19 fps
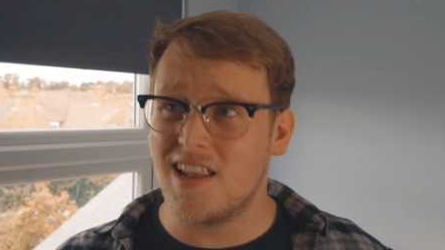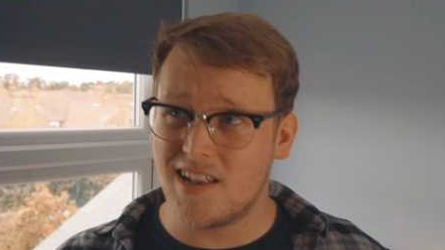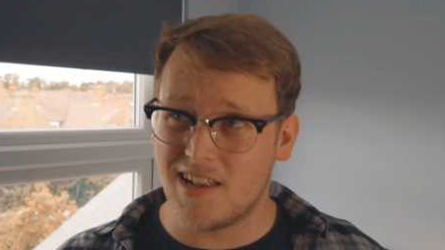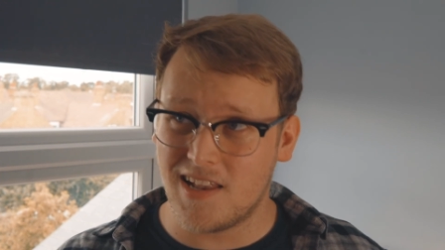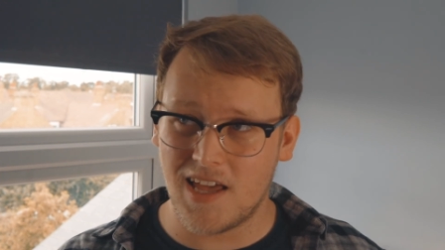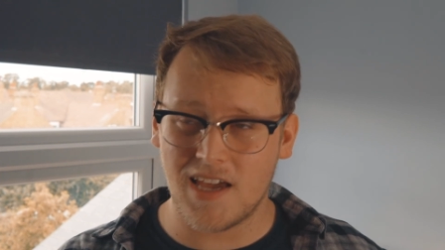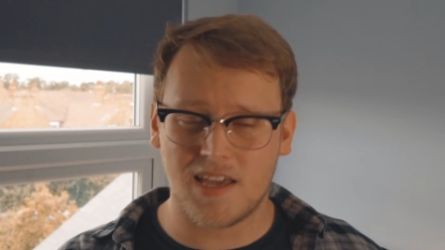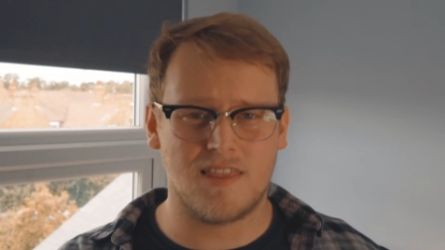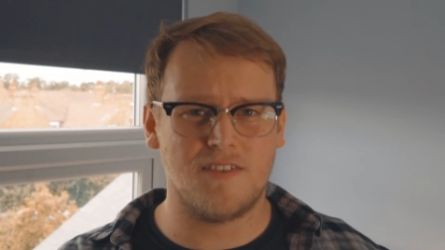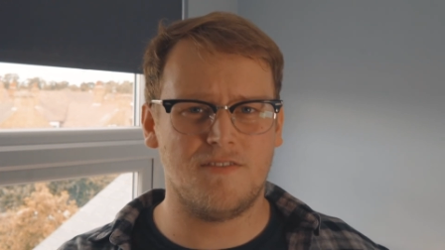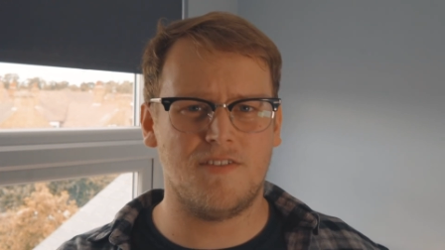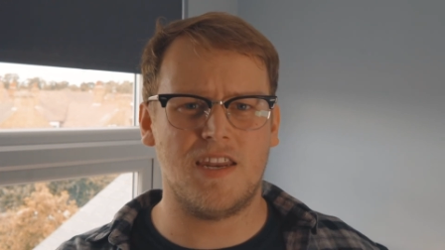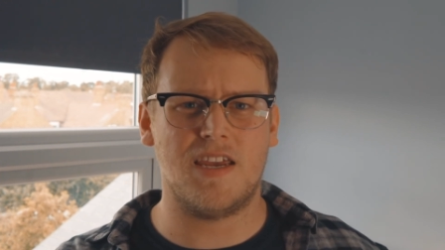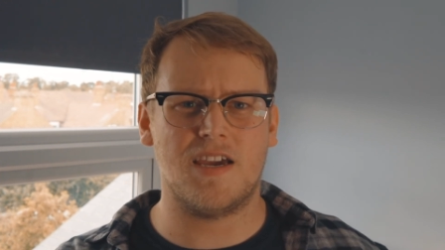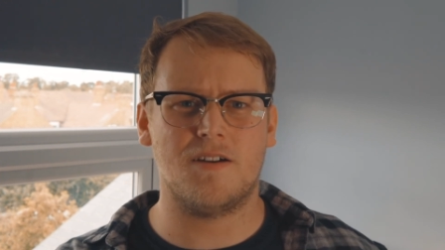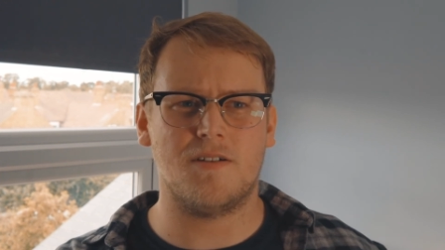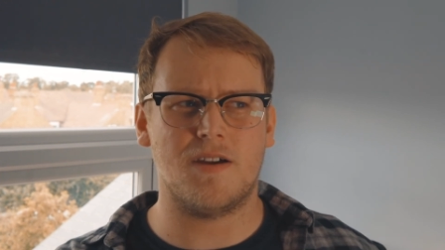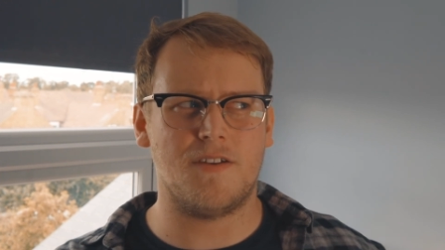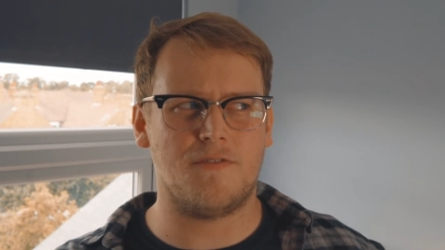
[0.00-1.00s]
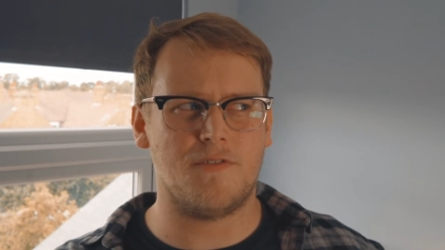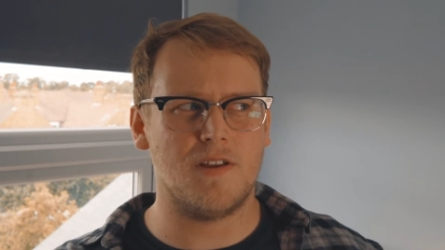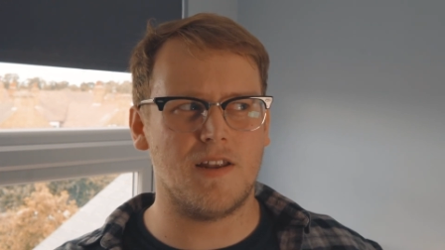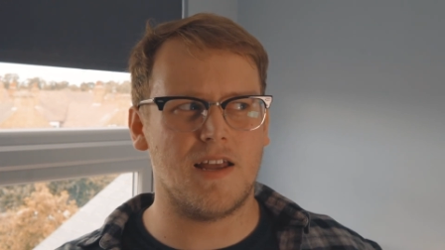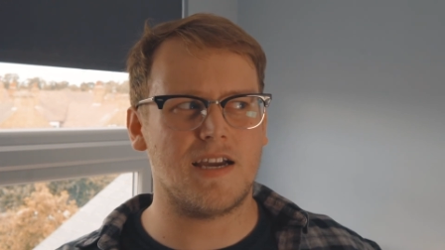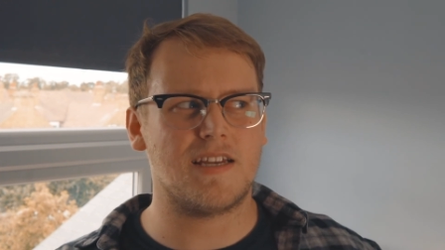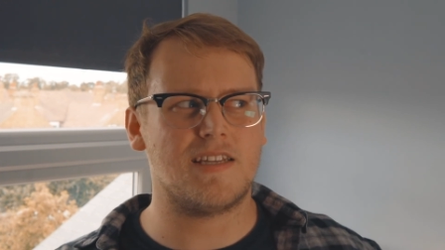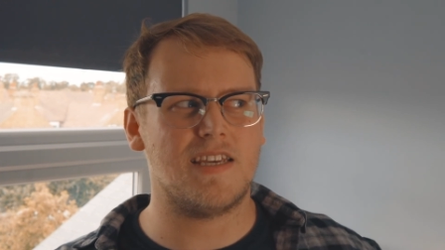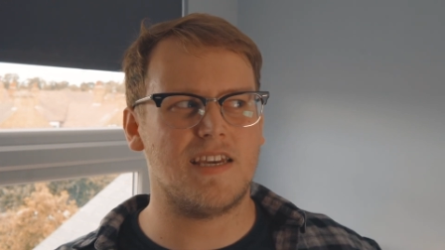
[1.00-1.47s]
Like the video if you
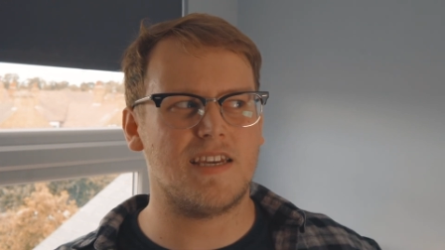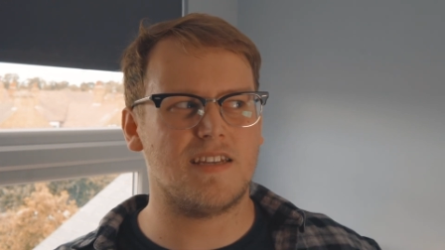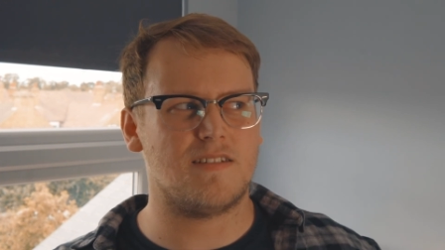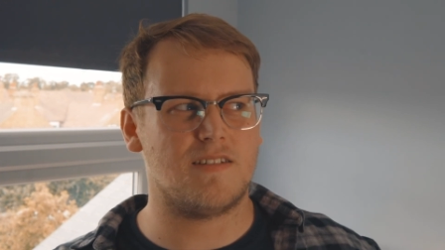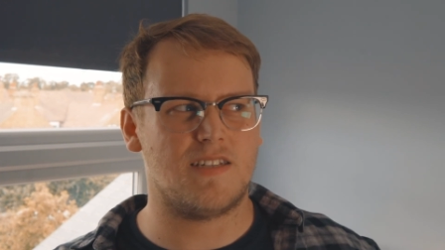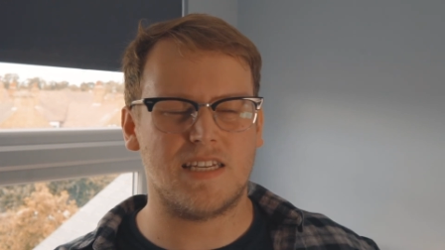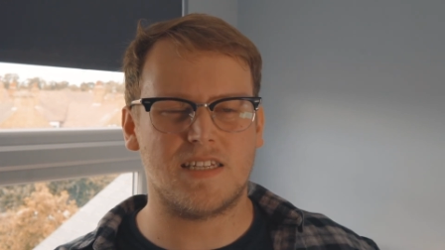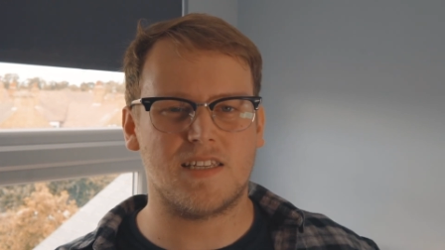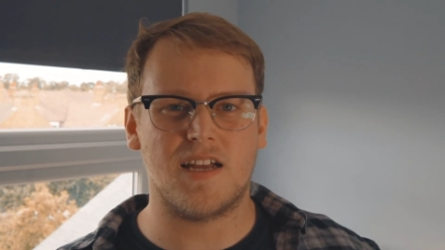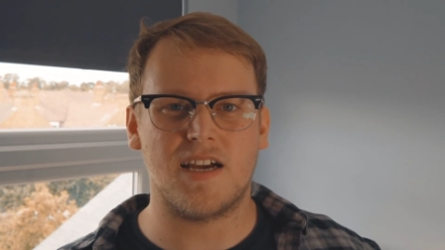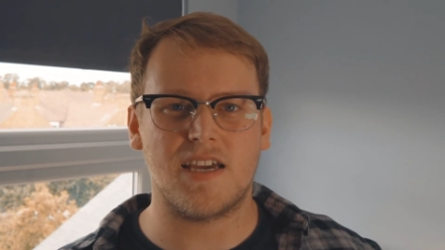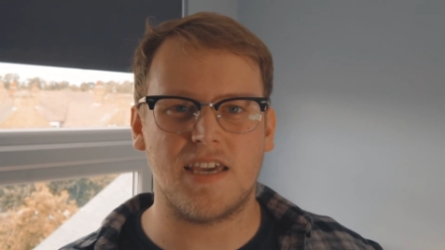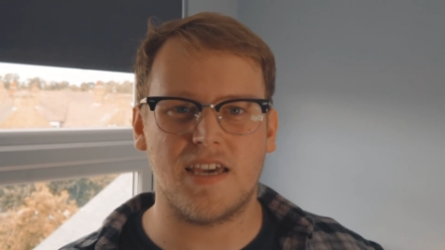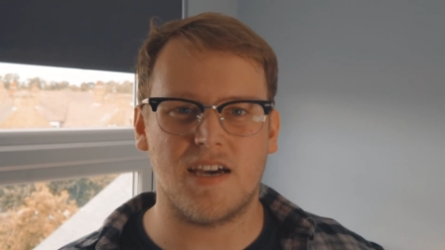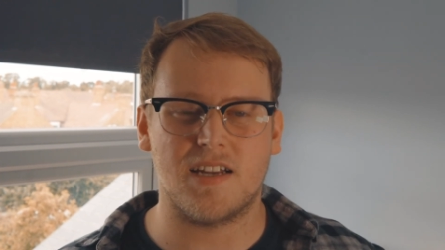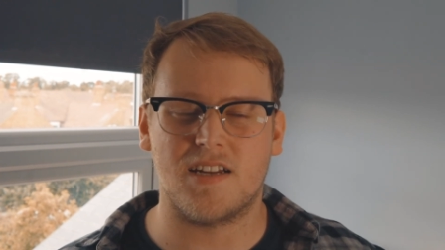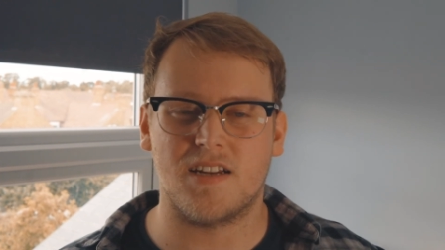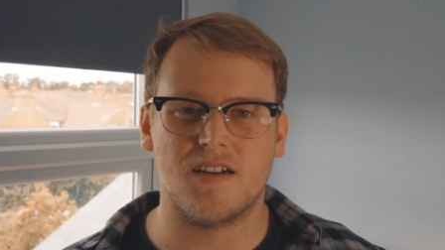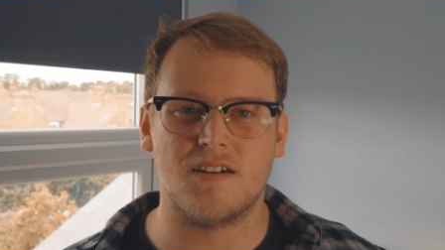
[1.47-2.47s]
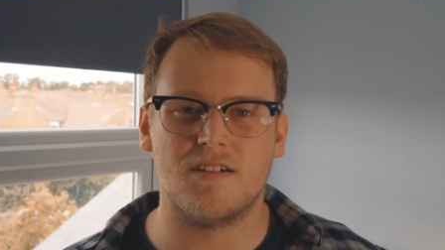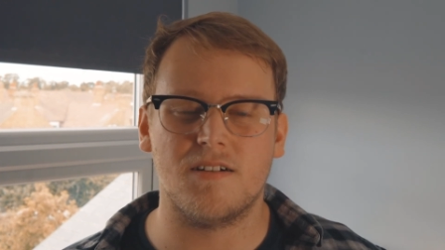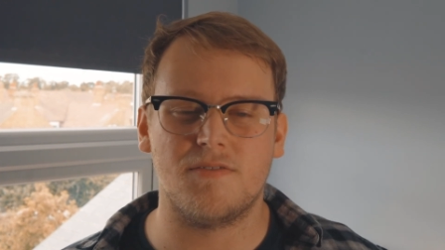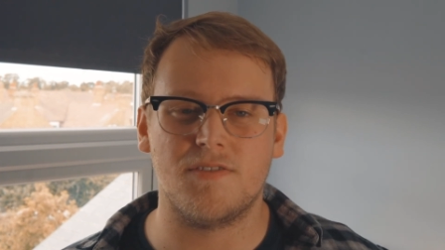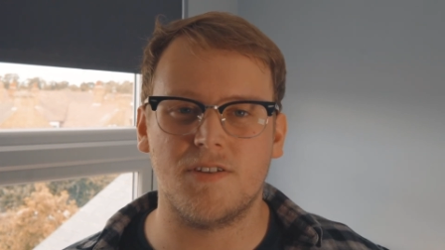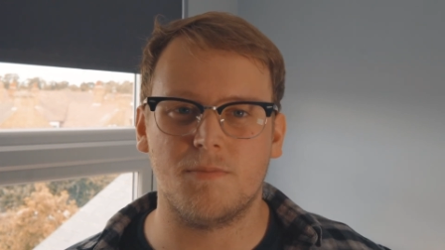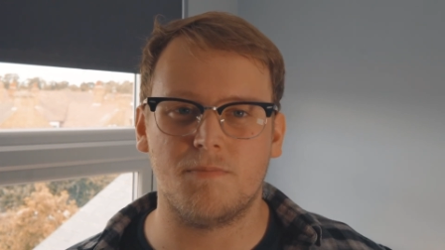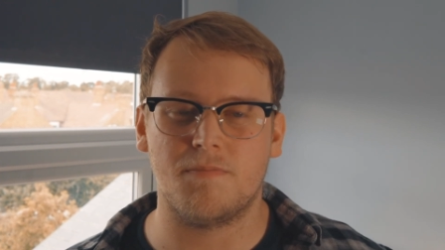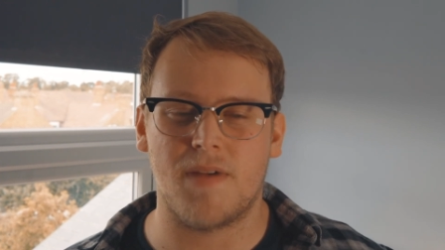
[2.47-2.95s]
liked it, dislike it, I don't know
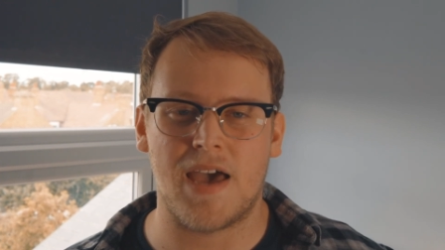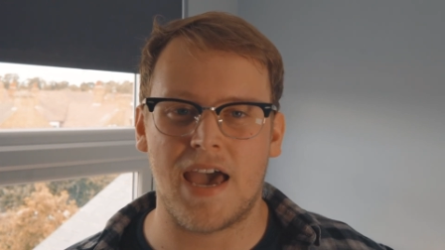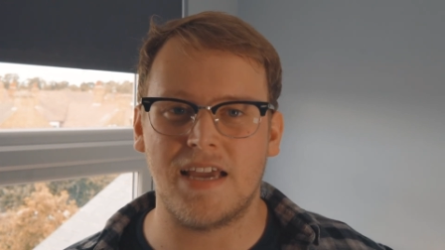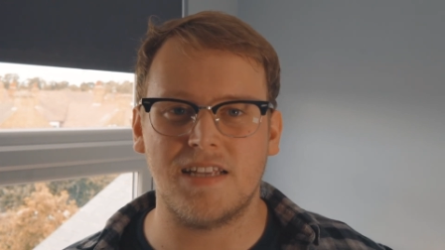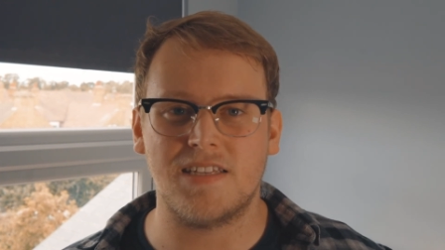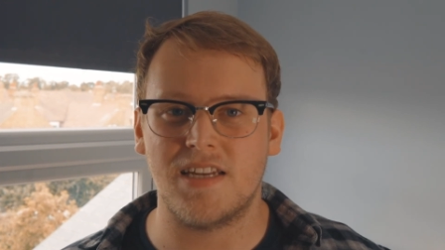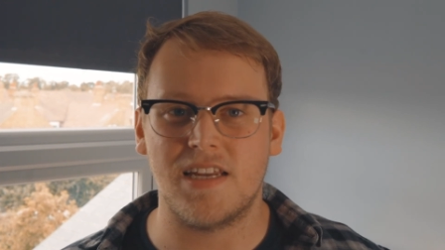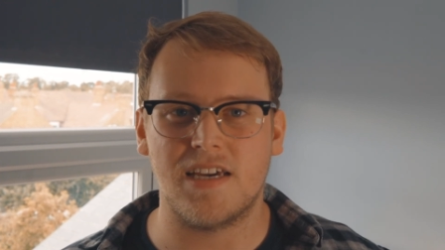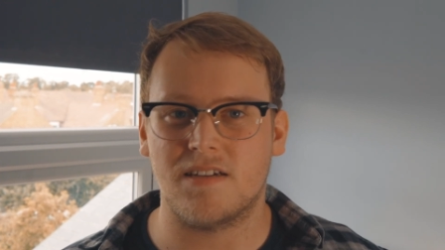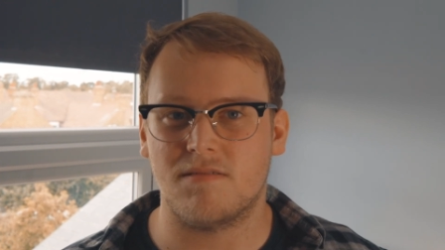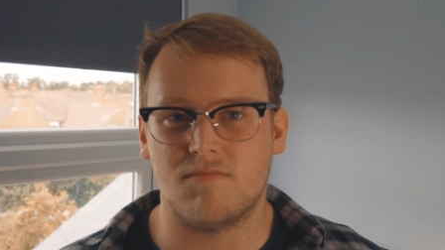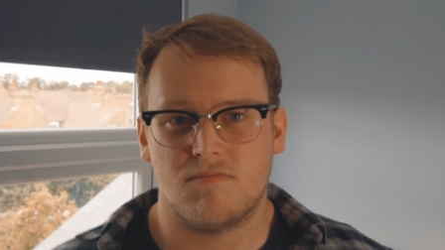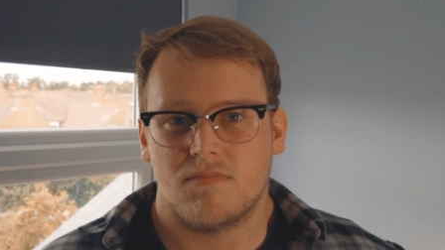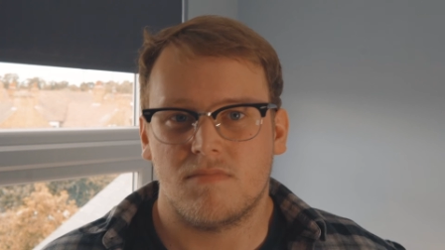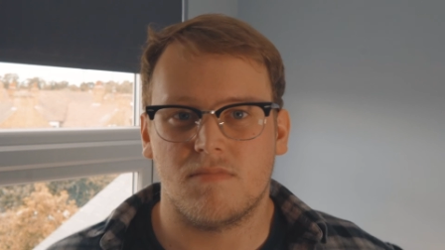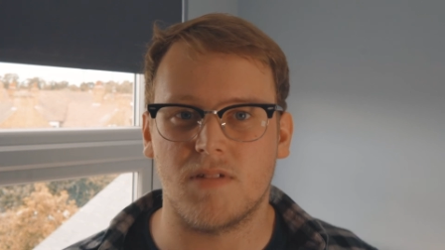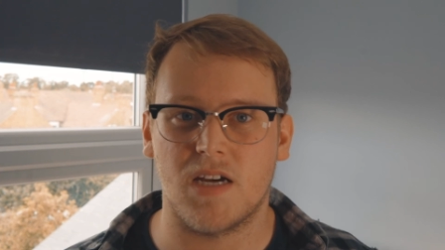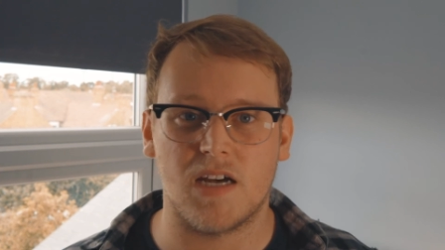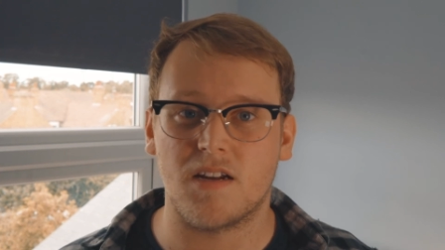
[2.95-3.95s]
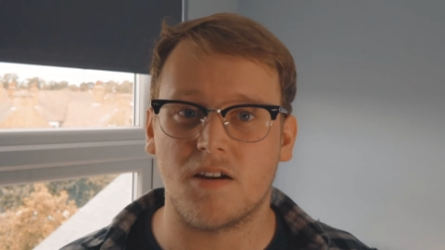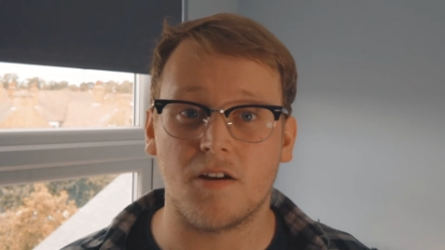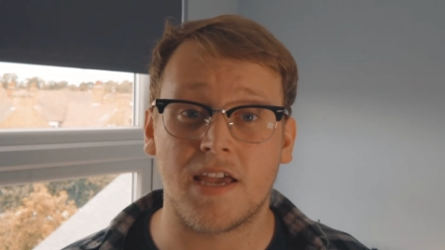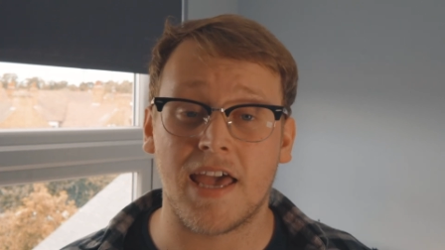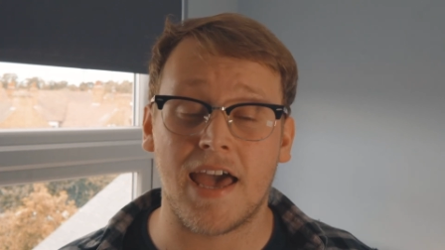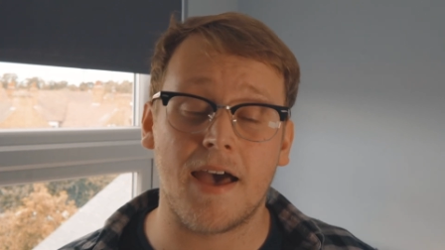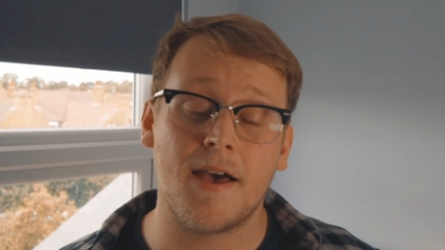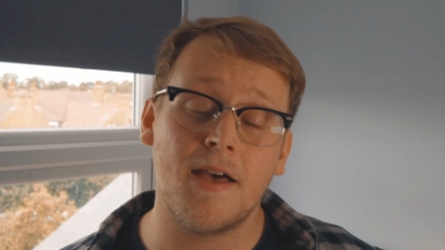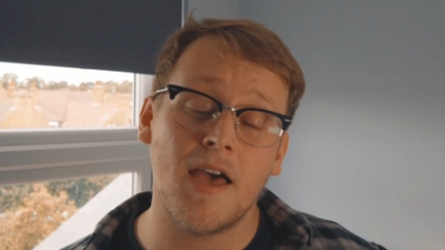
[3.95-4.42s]
if you hated it, I don't
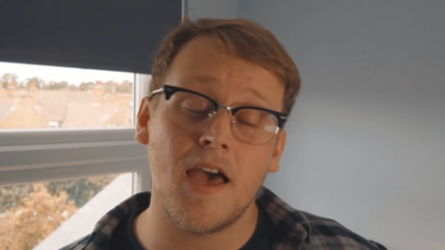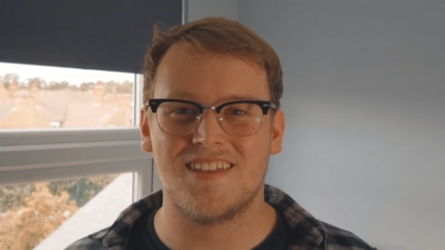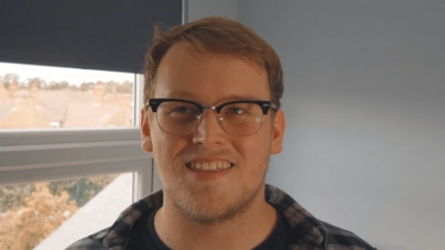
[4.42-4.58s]
care.